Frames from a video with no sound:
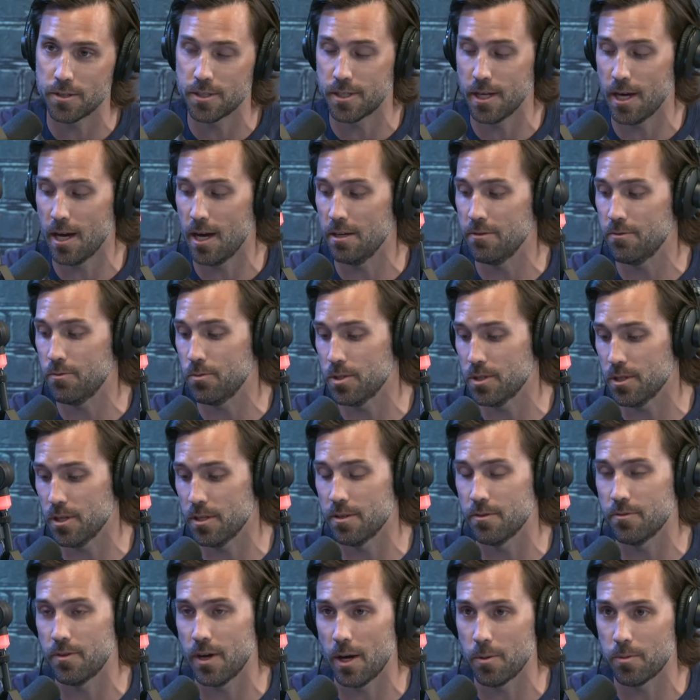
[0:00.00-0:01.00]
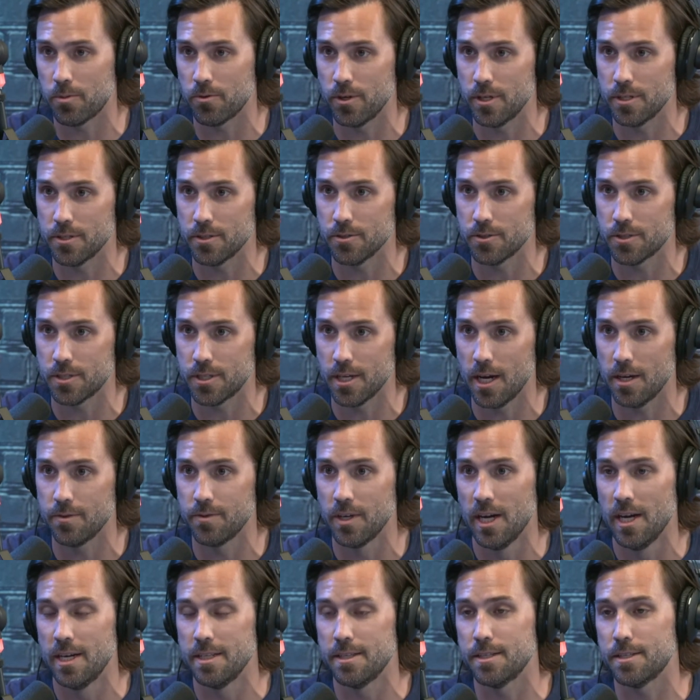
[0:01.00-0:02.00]
staff, was on the Valparaiso staff.
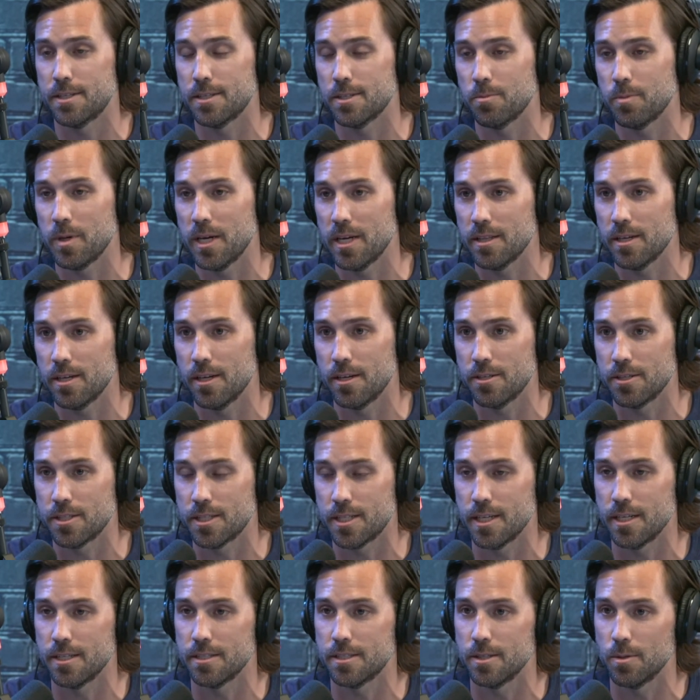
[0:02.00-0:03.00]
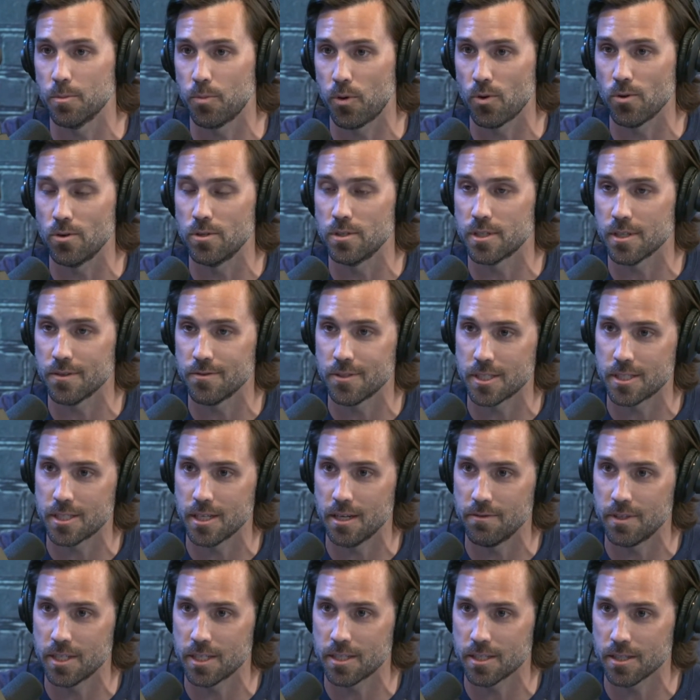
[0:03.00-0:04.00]
This is a man that understands the importance of the
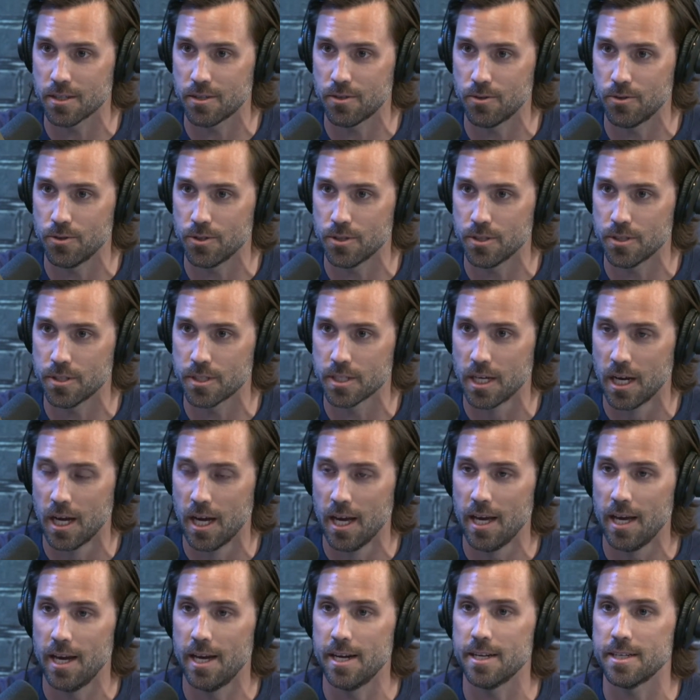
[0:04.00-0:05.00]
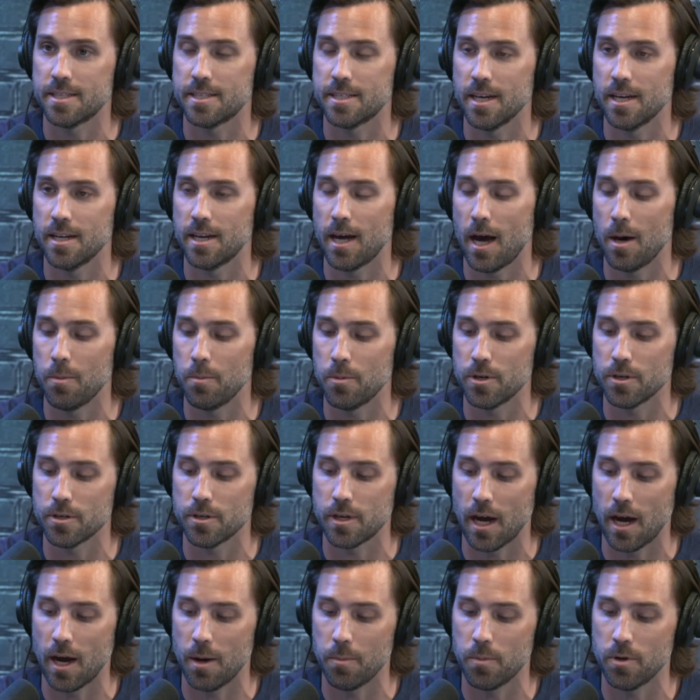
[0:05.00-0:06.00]
76 Hoosiers. Yeah. And he said, I'm gonna
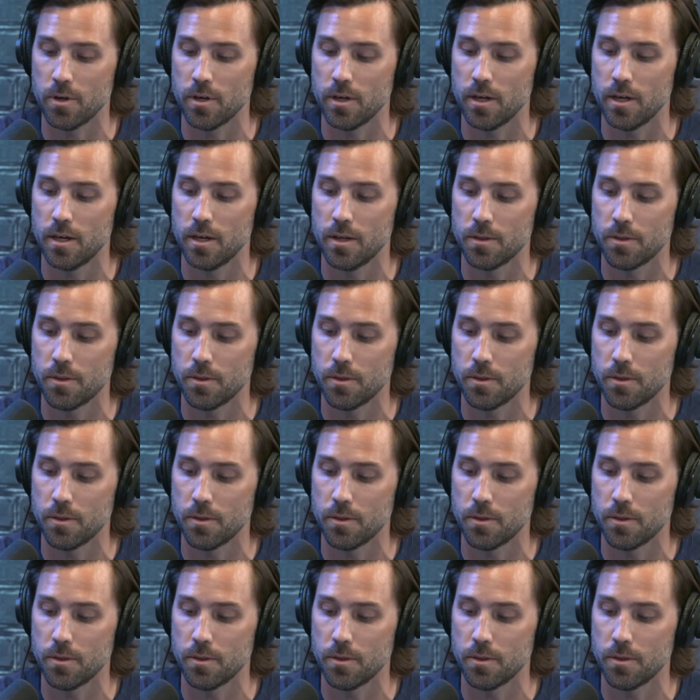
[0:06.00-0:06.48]
I'm gonna